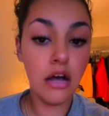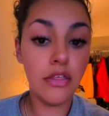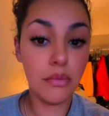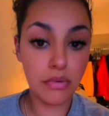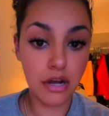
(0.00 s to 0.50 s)

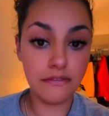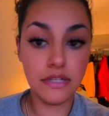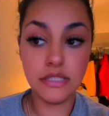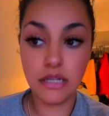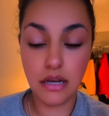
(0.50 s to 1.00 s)
the
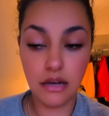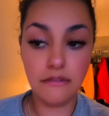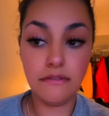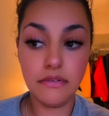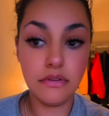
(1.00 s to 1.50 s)
prophets of
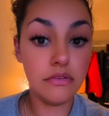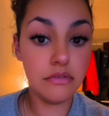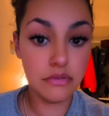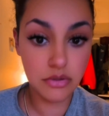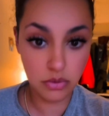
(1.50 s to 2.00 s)

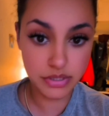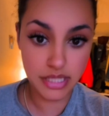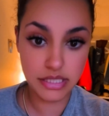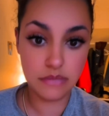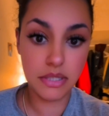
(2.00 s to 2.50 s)
the Old
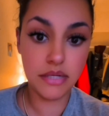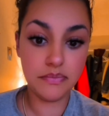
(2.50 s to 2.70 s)
Testament.